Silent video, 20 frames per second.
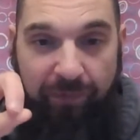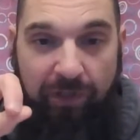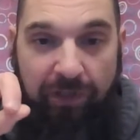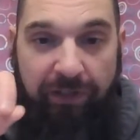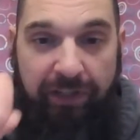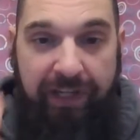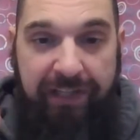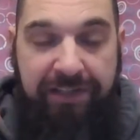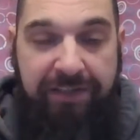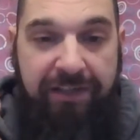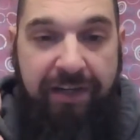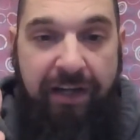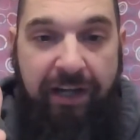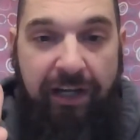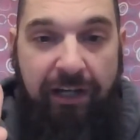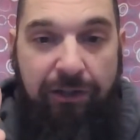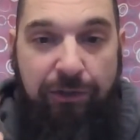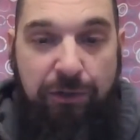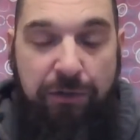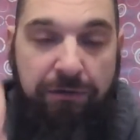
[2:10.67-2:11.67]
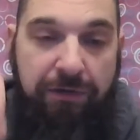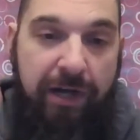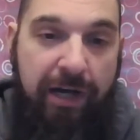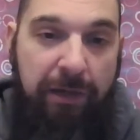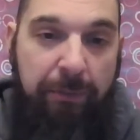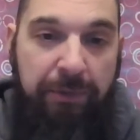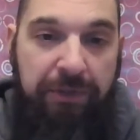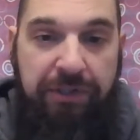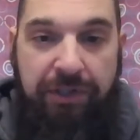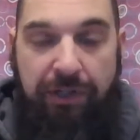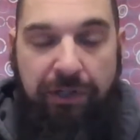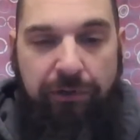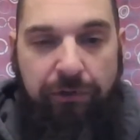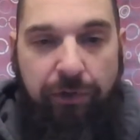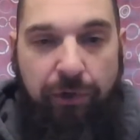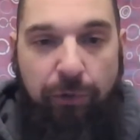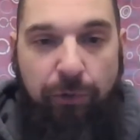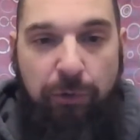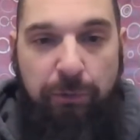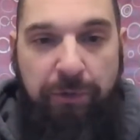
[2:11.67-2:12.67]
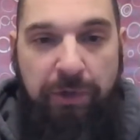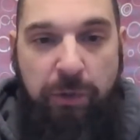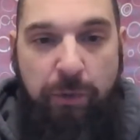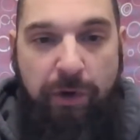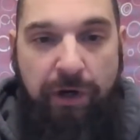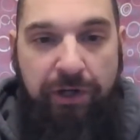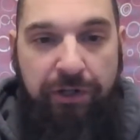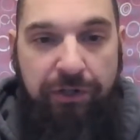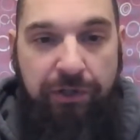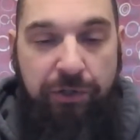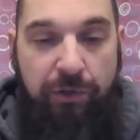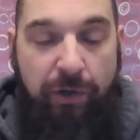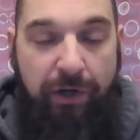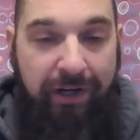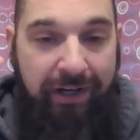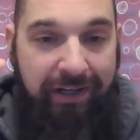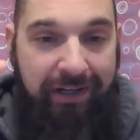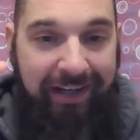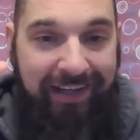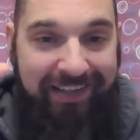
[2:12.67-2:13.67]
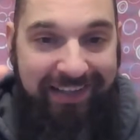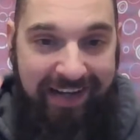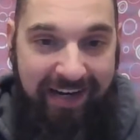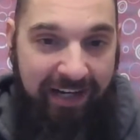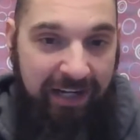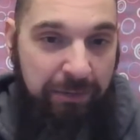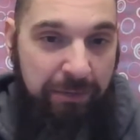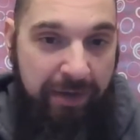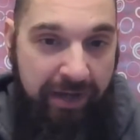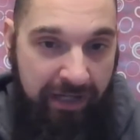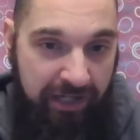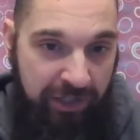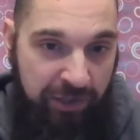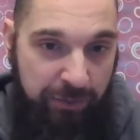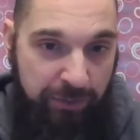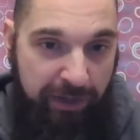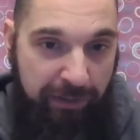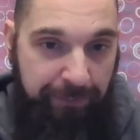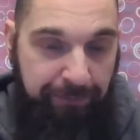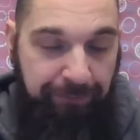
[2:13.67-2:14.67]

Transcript: let's say you've got a particular group that you want to do on anxiety management